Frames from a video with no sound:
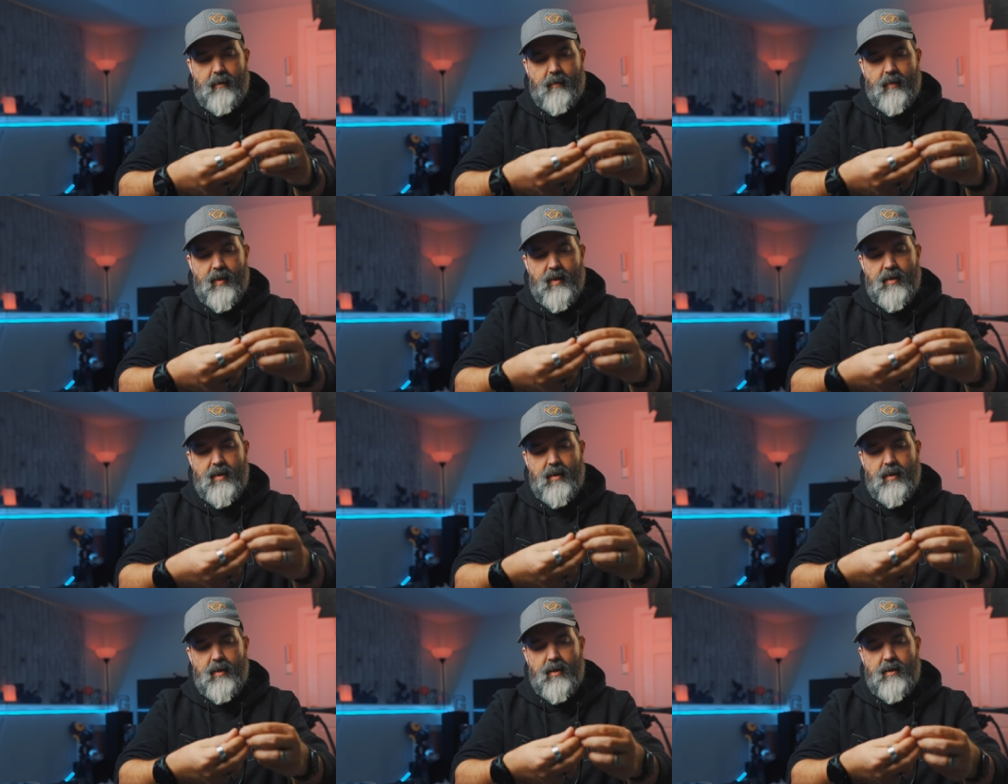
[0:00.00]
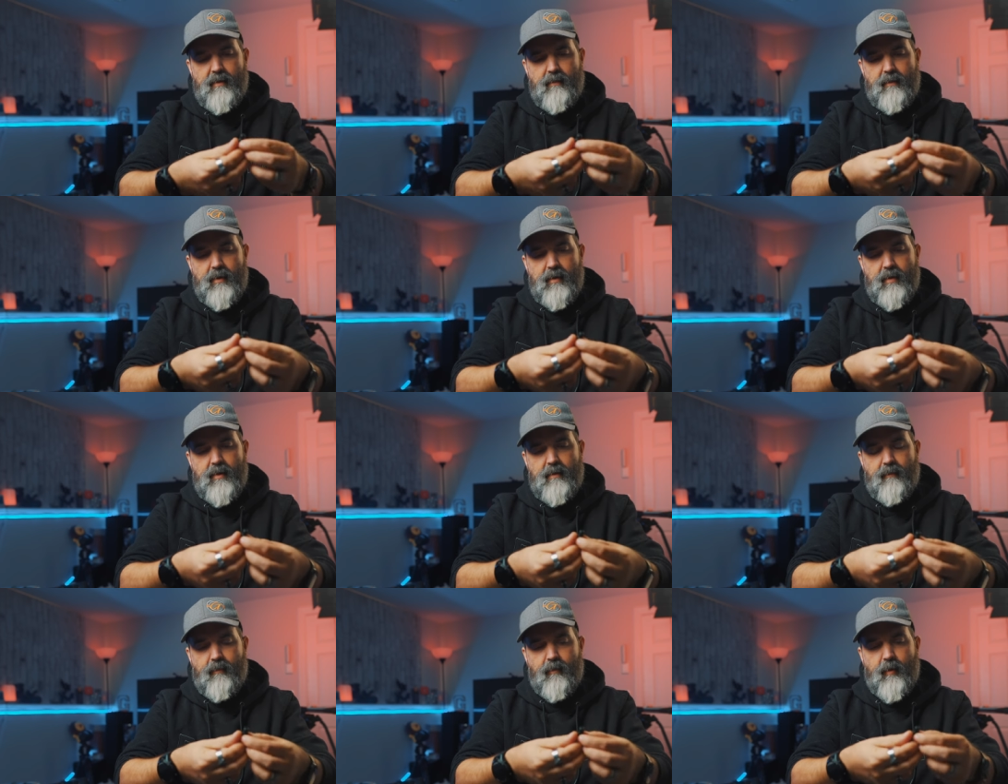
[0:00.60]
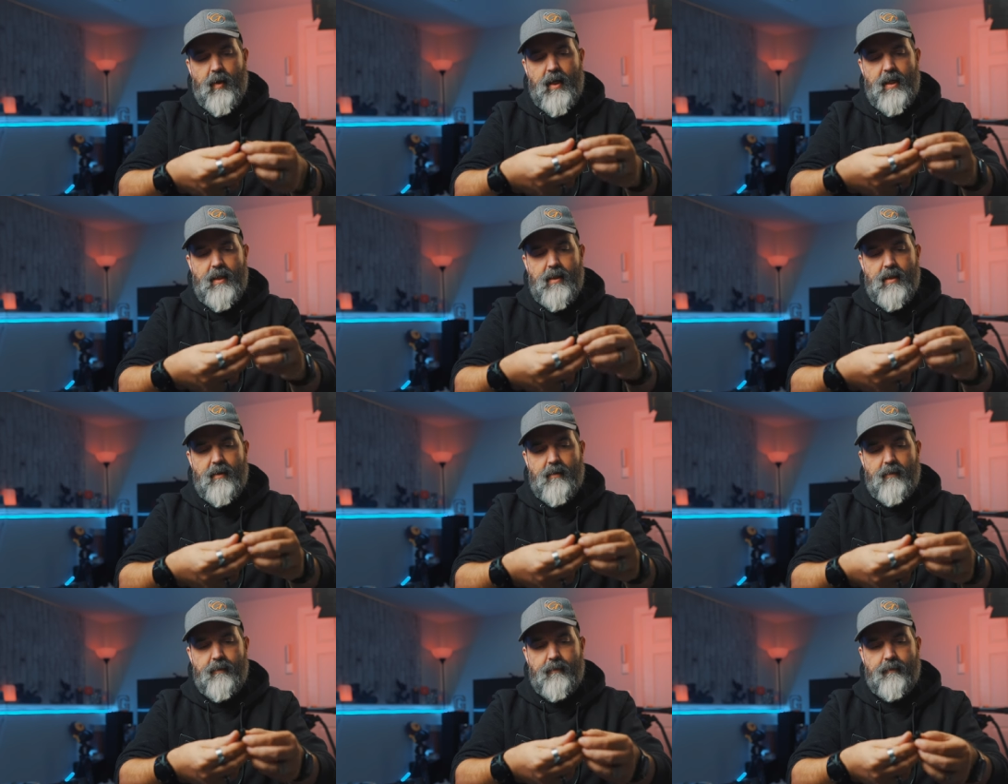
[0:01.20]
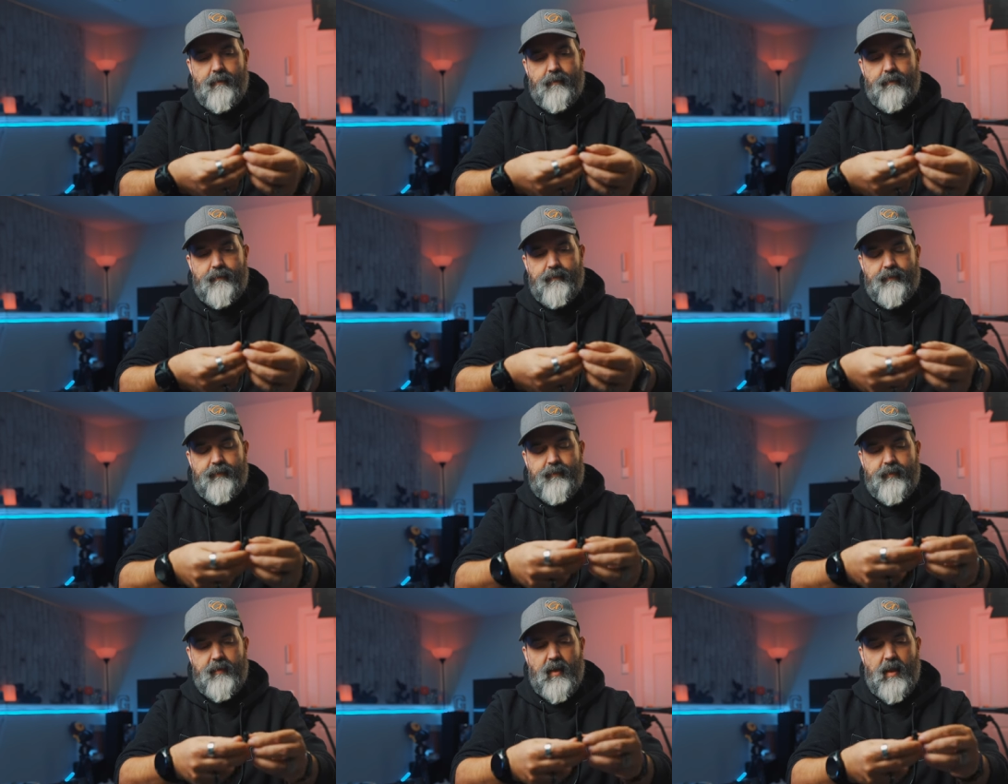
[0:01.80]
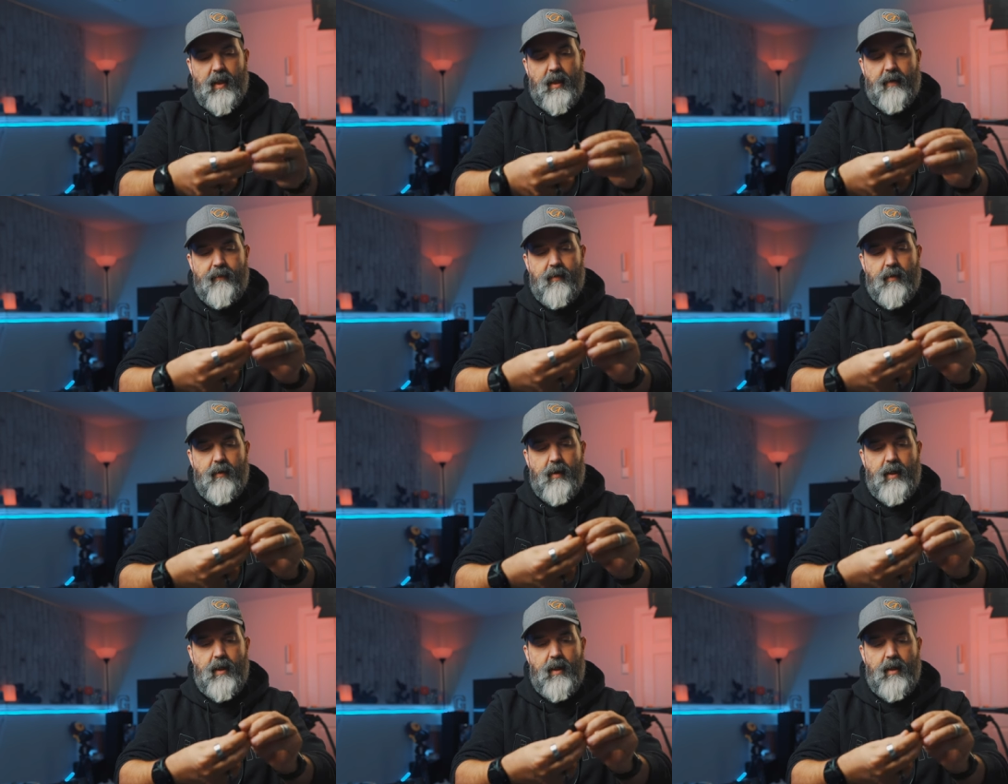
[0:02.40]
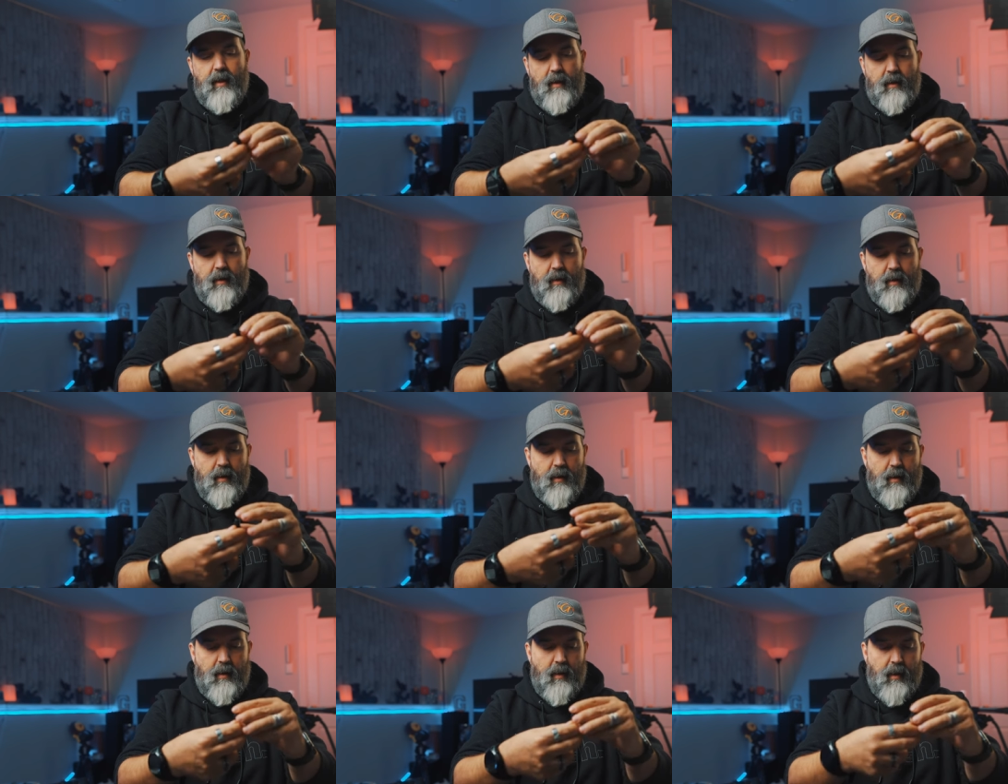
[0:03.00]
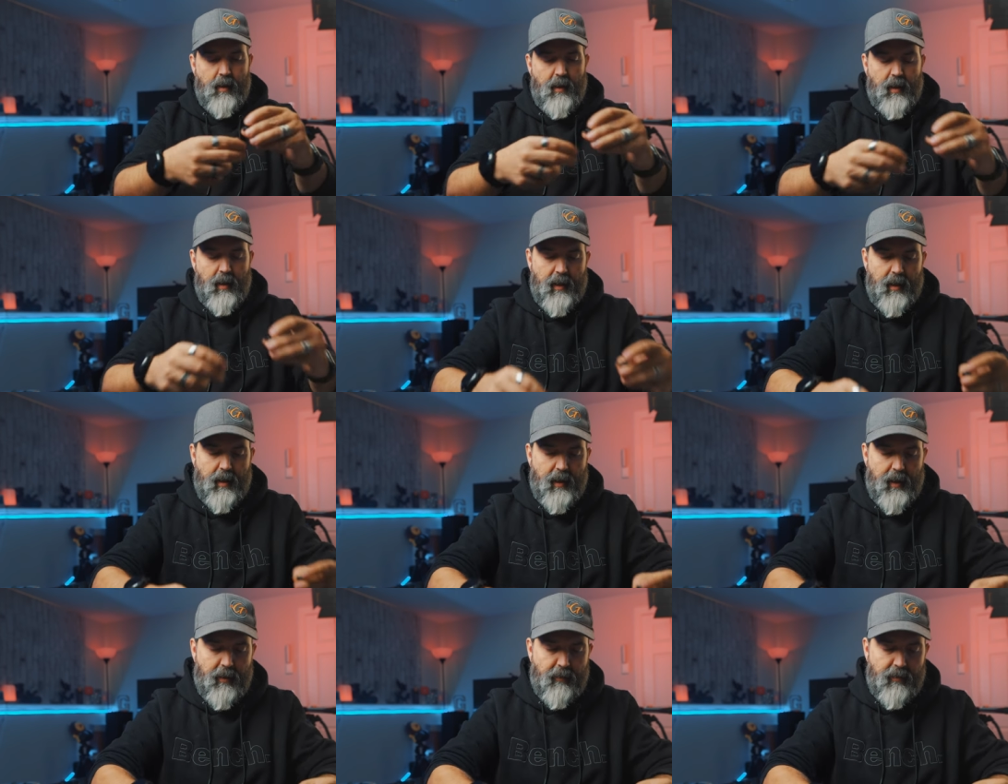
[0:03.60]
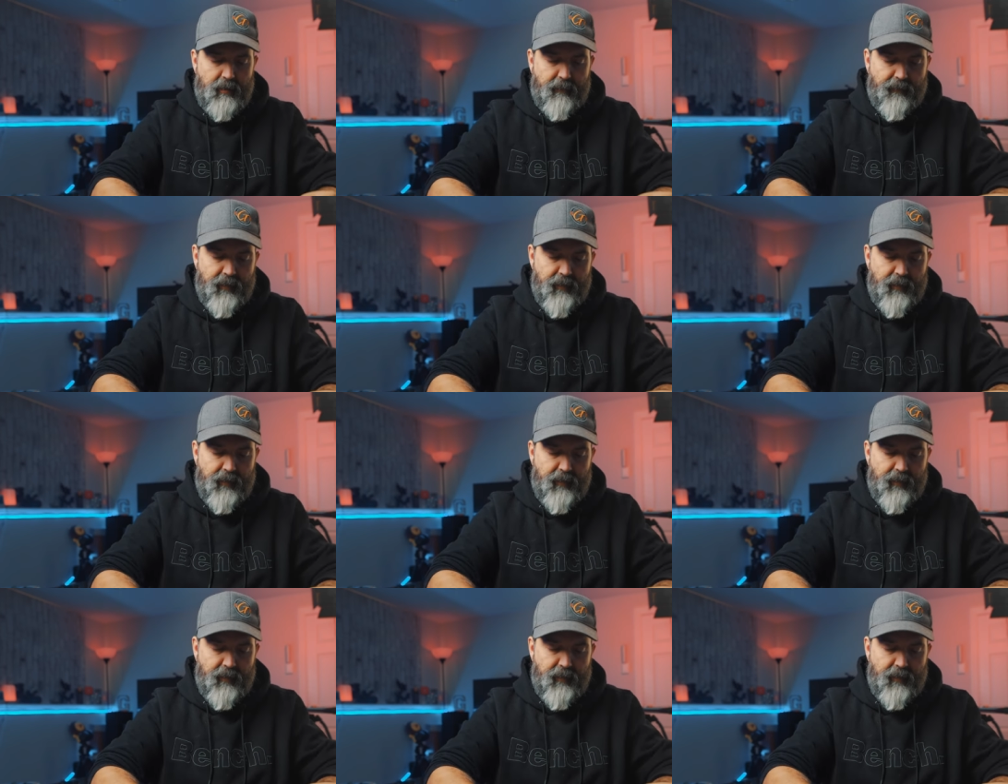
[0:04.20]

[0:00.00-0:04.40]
I'm guessing this one's right. I have no idea. Allowed to